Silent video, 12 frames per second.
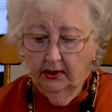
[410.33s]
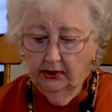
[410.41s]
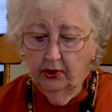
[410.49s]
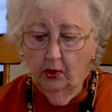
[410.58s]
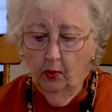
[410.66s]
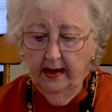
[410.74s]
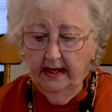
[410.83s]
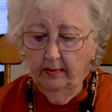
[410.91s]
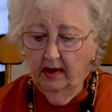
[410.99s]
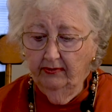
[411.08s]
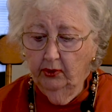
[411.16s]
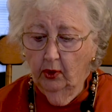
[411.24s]
Duke
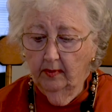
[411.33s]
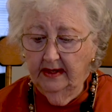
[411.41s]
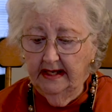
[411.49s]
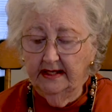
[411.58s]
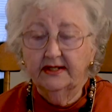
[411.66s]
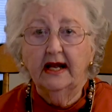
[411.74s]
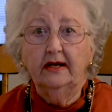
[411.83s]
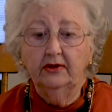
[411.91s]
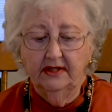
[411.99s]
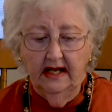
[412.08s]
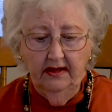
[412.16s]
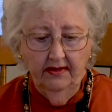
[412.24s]
William of Normandy
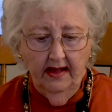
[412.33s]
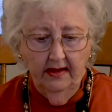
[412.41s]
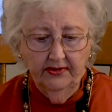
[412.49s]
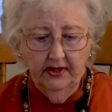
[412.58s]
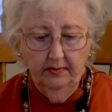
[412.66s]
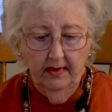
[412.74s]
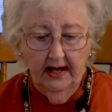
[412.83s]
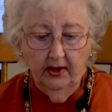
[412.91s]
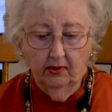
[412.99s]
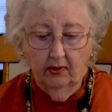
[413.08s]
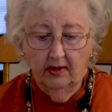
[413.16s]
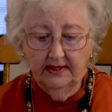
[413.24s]
sailed 10,000 men
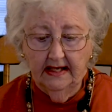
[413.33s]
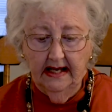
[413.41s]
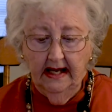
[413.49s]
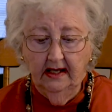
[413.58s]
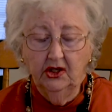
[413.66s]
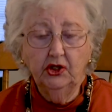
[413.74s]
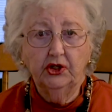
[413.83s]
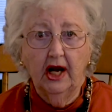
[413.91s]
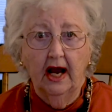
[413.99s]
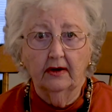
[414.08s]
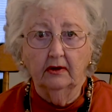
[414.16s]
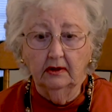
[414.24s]
across the English
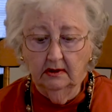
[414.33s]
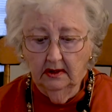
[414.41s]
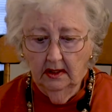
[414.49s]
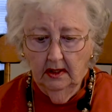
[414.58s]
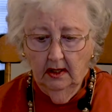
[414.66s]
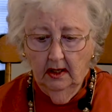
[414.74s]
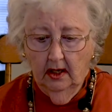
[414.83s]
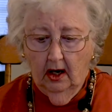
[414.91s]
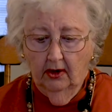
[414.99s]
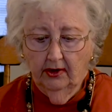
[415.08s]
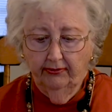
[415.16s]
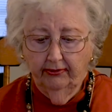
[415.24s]
Channel
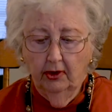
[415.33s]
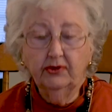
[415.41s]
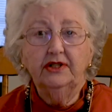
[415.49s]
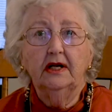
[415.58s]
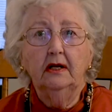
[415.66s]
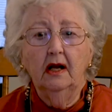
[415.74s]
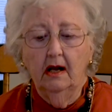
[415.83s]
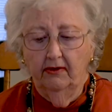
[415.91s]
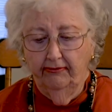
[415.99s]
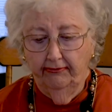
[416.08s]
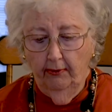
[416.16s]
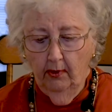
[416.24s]
on a flotilla of
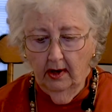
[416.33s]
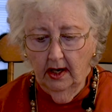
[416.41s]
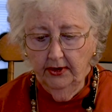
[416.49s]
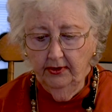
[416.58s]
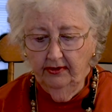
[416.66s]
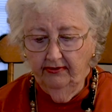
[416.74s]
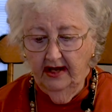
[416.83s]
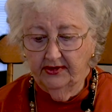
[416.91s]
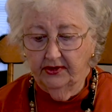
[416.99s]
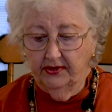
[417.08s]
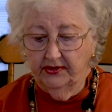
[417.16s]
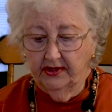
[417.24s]
400
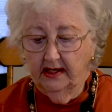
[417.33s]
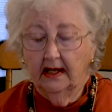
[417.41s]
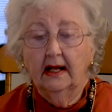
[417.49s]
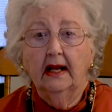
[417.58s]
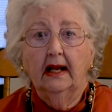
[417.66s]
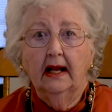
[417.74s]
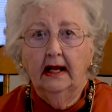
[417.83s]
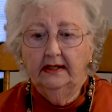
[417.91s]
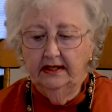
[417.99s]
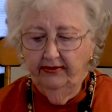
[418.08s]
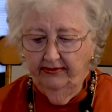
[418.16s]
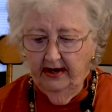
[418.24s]
vessels and
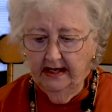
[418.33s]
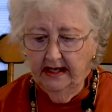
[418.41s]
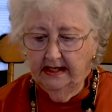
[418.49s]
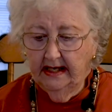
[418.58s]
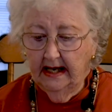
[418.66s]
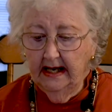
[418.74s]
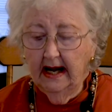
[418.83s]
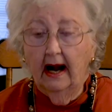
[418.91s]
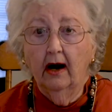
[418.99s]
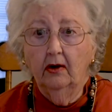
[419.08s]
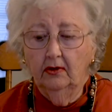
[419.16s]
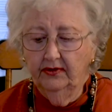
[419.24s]
defeated King
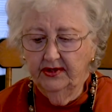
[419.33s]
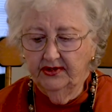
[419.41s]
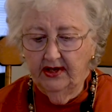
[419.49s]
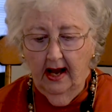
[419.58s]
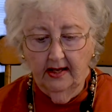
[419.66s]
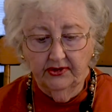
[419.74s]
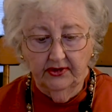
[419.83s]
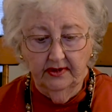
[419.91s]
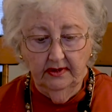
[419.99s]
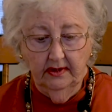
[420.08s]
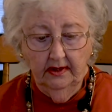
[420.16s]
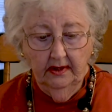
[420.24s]
Harold the
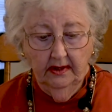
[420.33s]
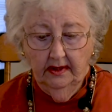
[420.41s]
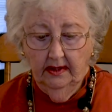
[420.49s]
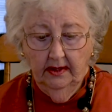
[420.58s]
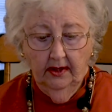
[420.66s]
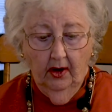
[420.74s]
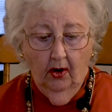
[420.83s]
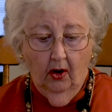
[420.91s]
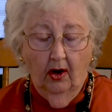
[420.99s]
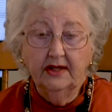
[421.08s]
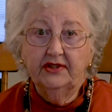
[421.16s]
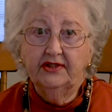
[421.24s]
Saxon on